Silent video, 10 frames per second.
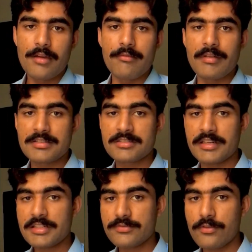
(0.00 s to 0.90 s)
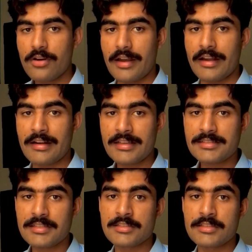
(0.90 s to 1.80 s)
which stands for
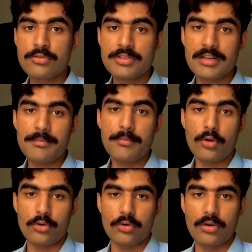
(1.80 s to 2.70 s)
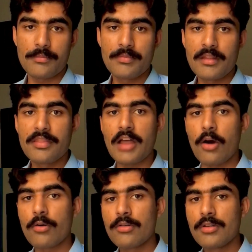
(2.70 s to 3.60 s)
Address Resolution Protocol.
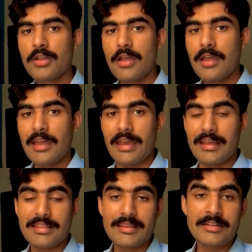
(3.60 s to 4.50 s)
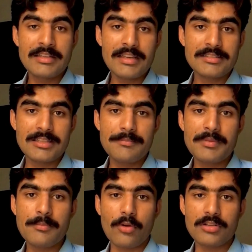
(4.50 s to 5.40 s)
Now, in the
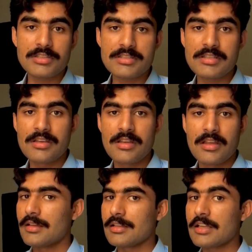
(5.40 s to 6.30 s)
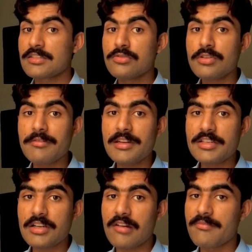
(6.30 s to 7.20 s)
DHCP process, there is no
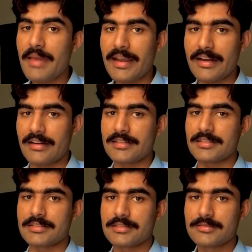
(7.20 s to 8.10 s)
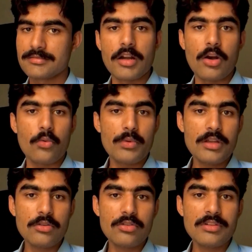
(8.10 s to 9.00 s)
revelation of MAC addresses. Now we
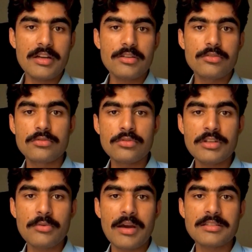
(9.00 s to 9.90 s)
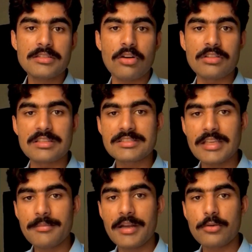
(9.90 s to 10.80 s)
know that two devices on the
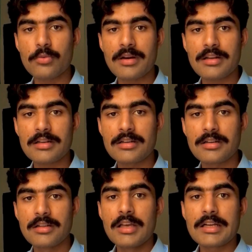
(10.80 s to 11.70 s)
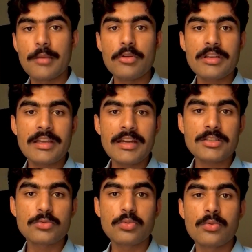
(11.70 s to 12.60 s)
same network
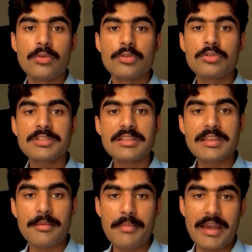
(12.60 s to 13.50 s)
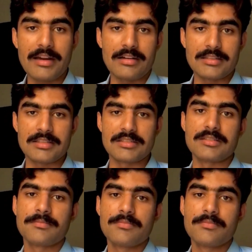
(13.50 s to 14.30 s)
communicates using their MAC addresses.